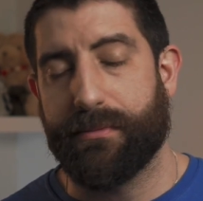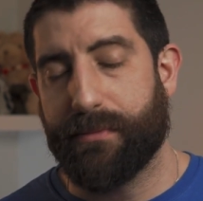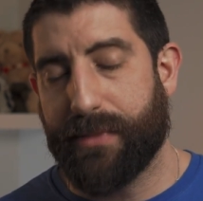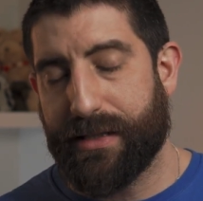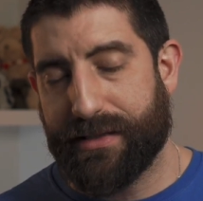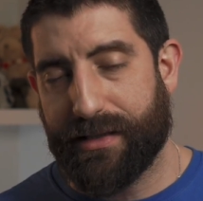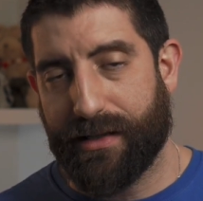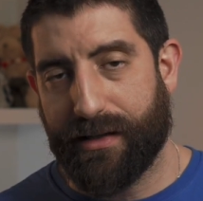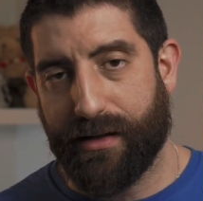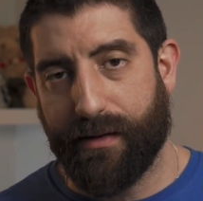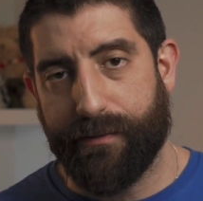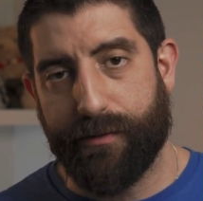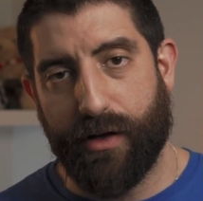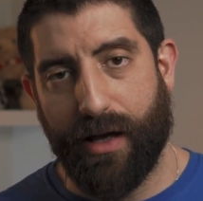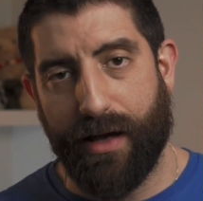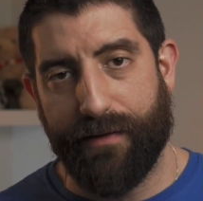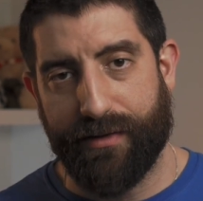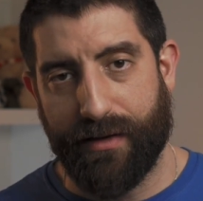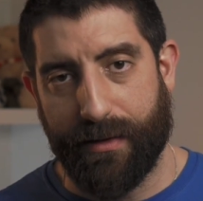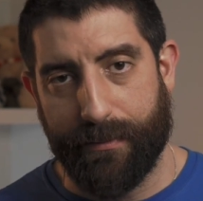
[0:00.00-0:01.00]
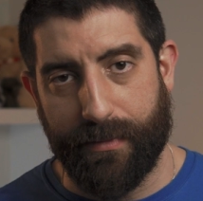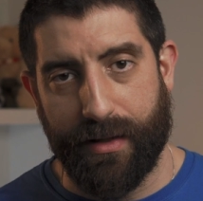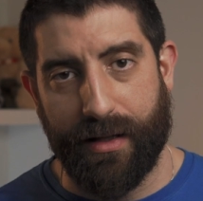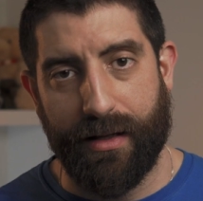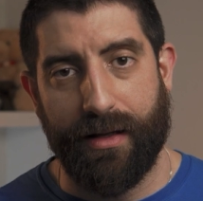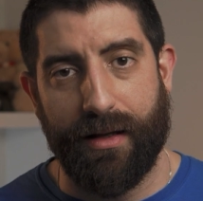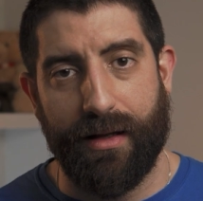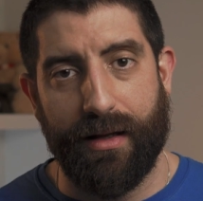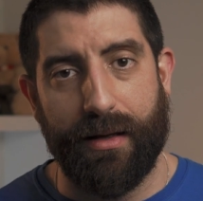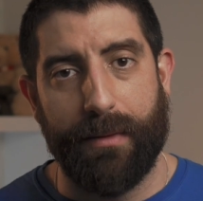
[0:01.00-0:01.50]
But still, if you have them,
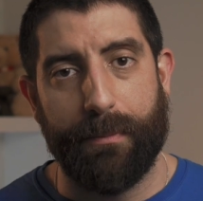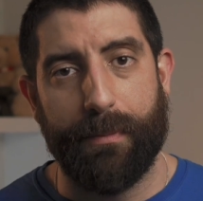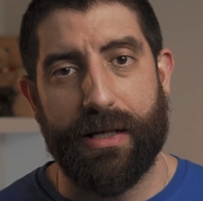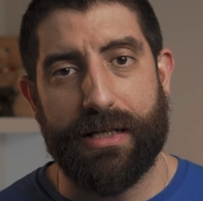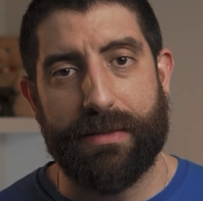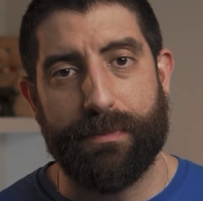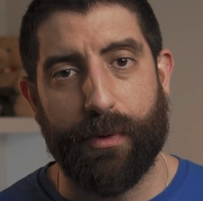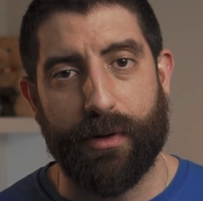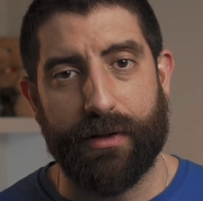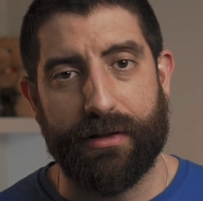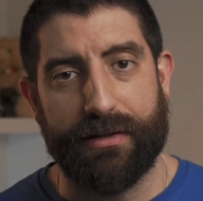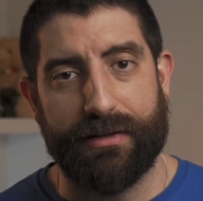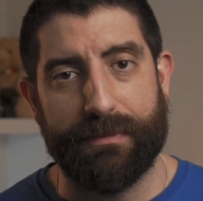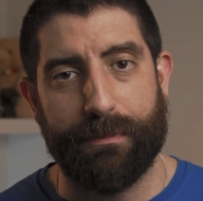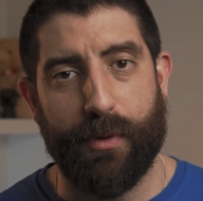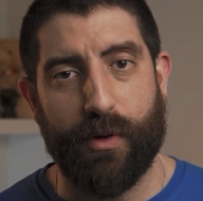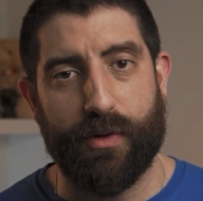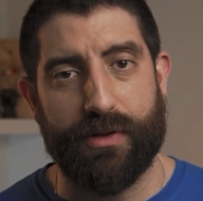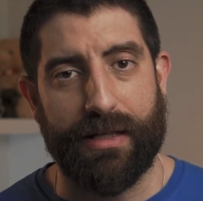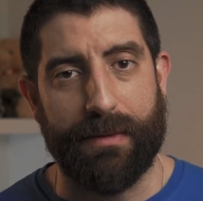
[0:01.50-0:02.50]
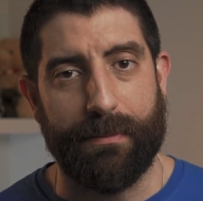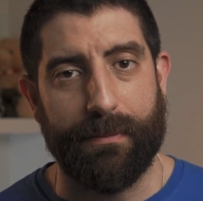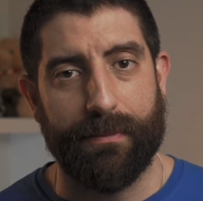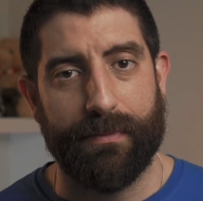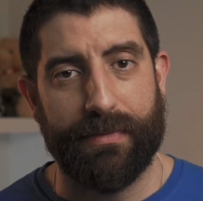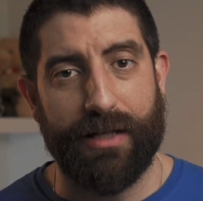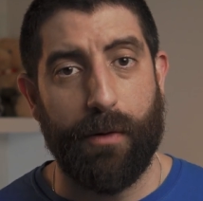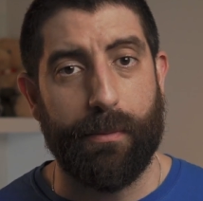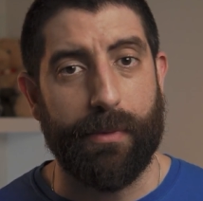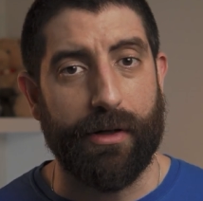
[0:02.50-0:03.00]
please post them
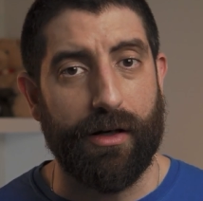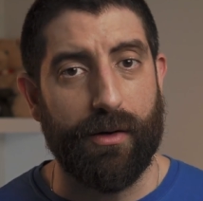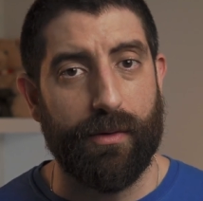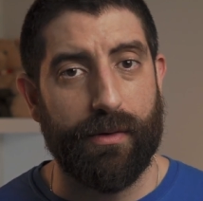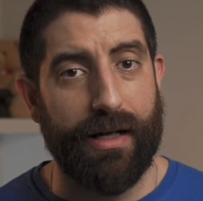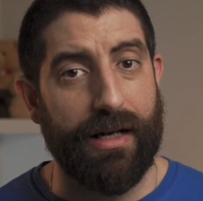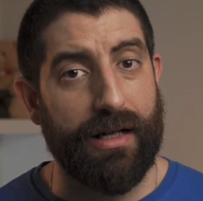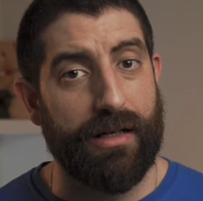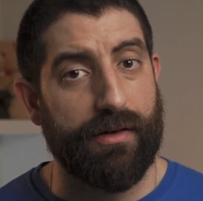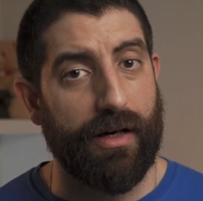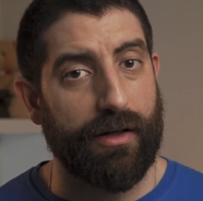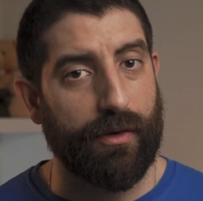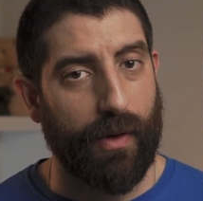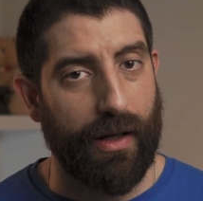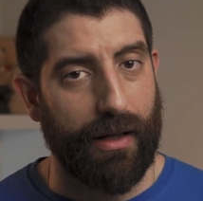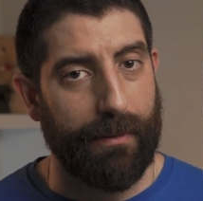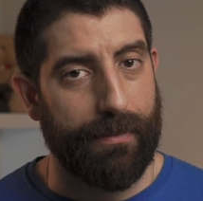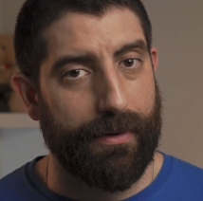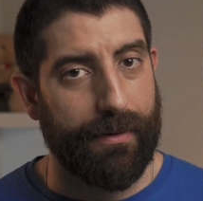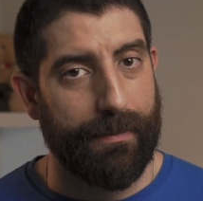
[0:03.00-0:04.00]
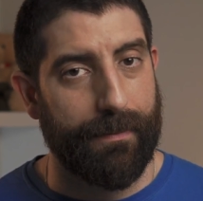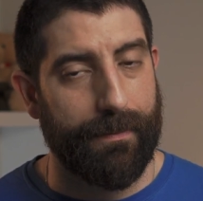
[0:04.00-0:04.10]
down below and I'll try to help.